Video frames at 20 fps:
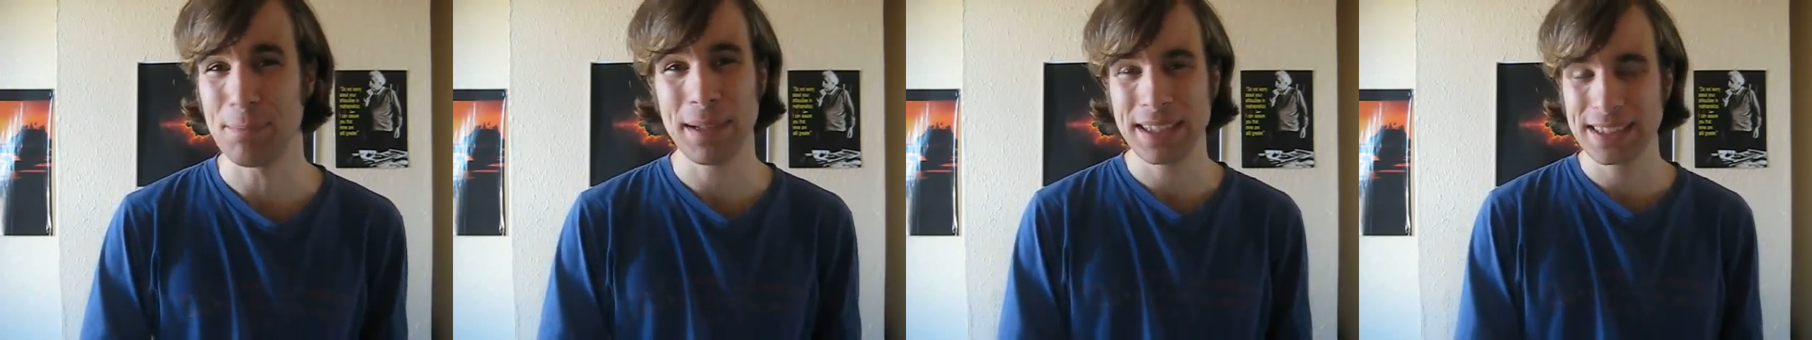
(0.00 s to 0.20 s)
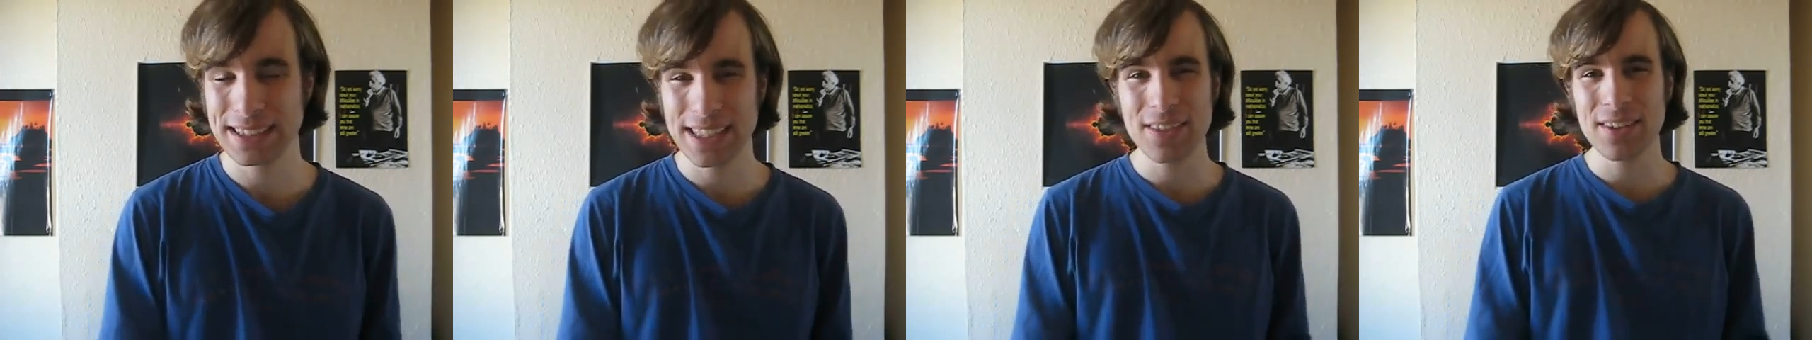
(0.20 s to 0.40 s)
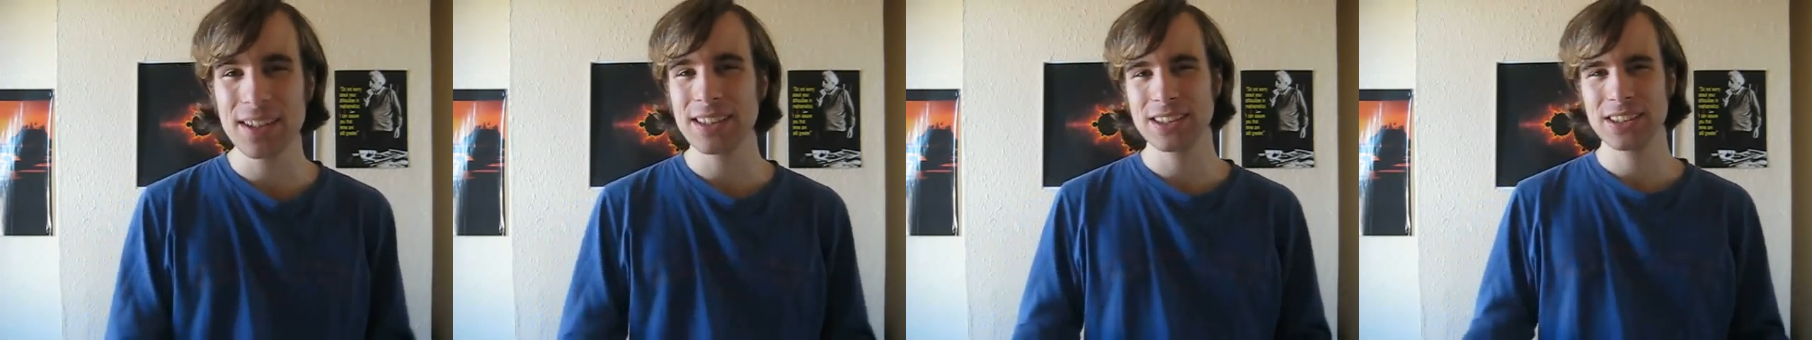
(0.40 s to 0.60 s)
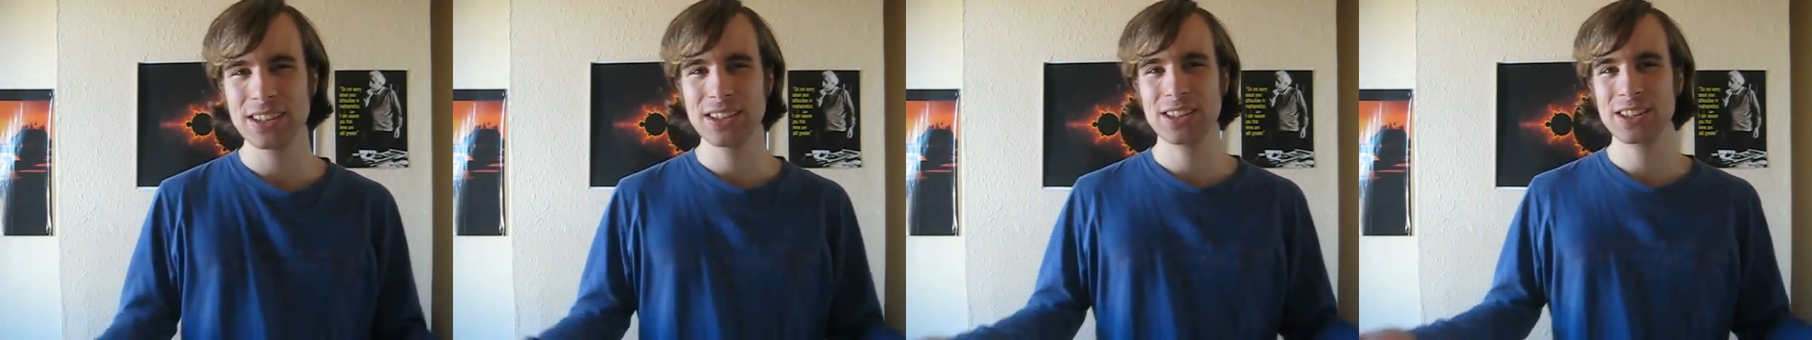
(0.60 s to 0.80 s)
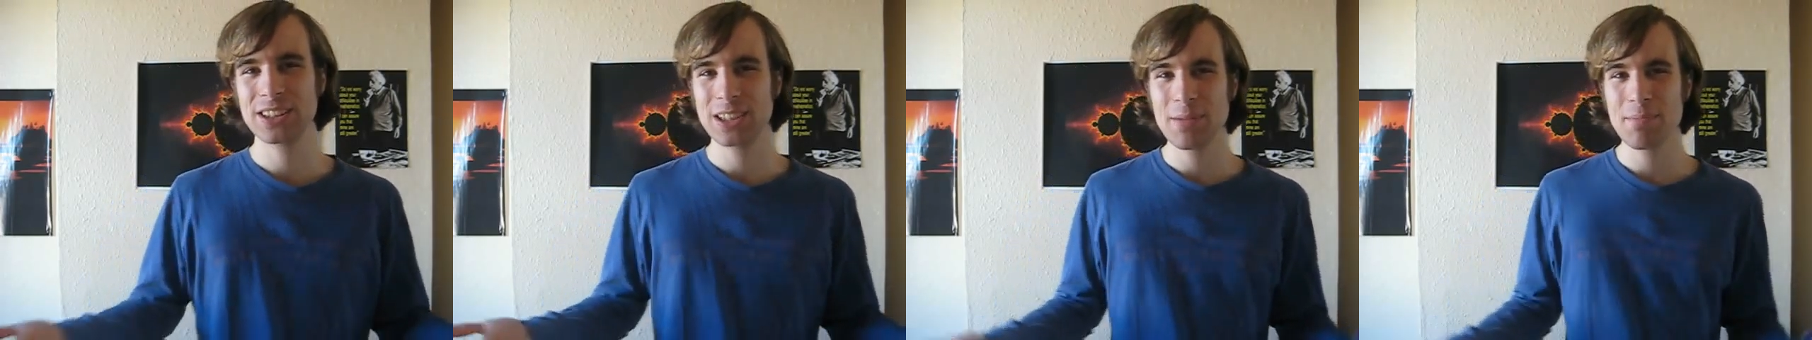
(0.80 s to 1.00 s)
because there are
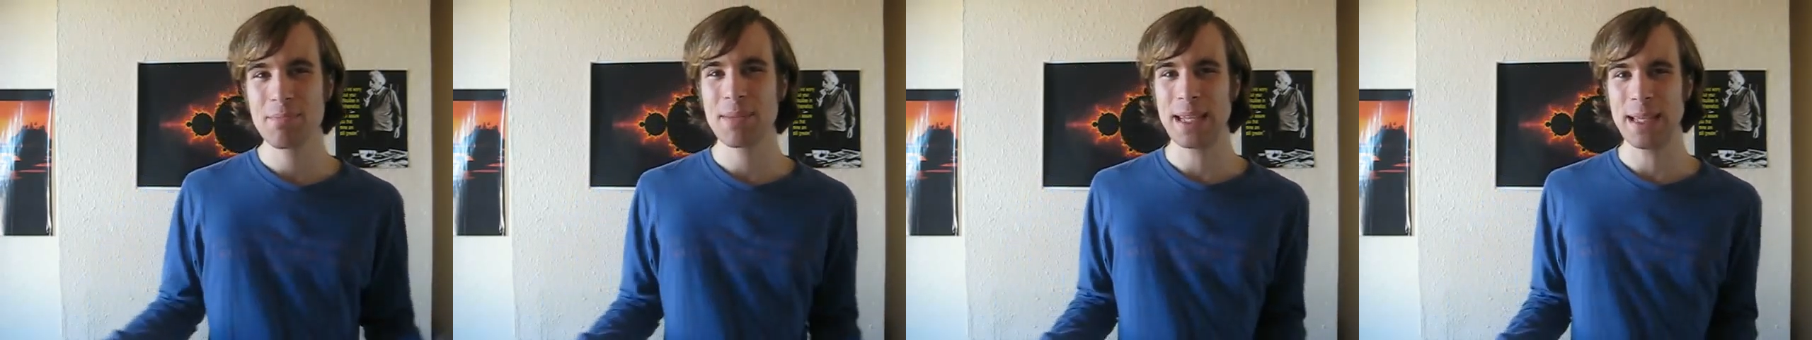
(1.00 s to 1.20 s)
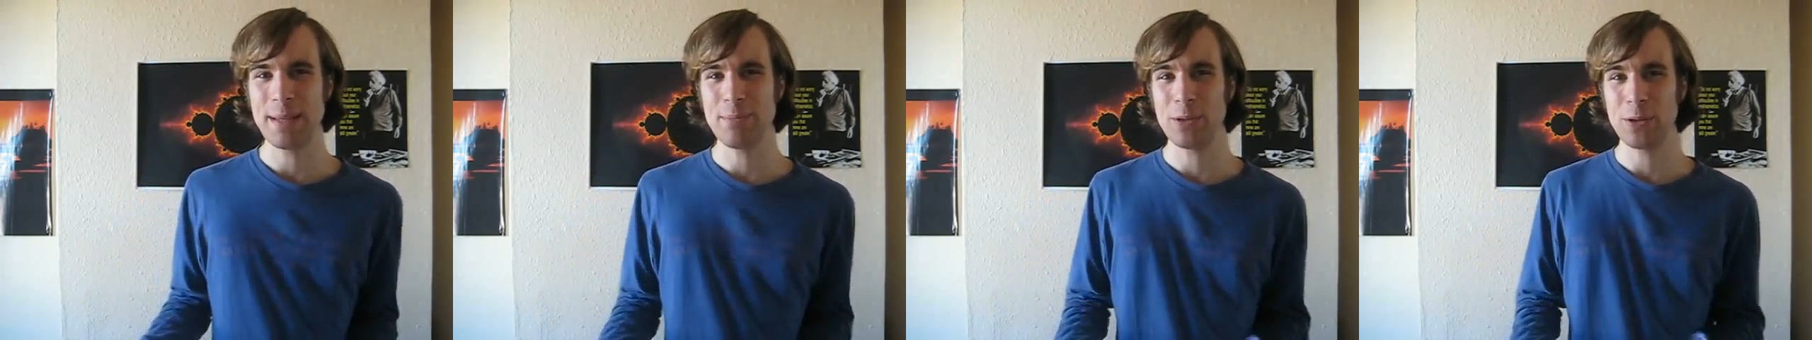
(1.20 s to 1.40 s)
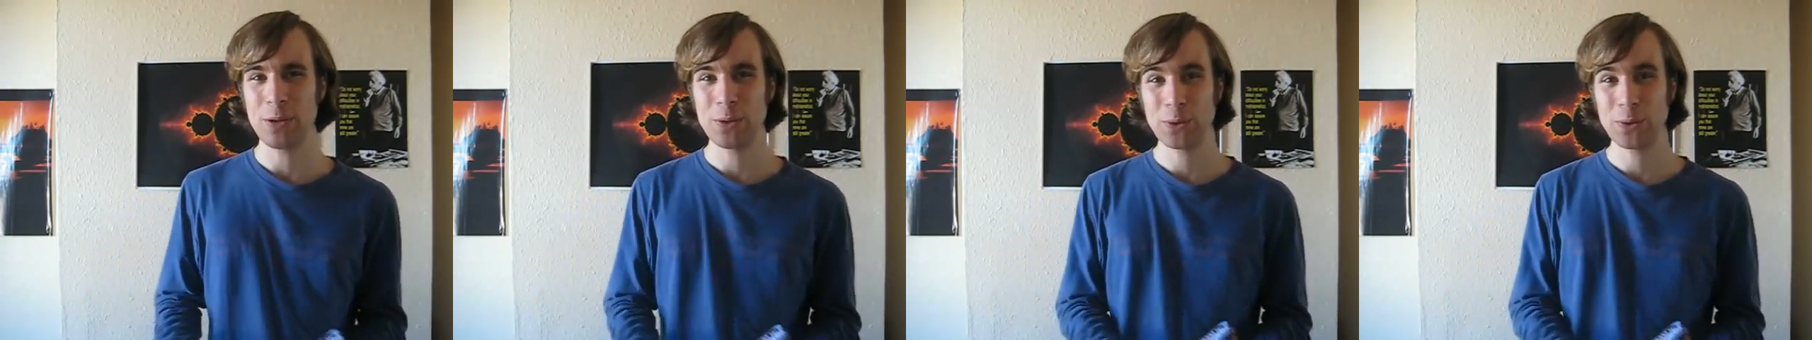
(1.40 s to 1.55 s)
just some people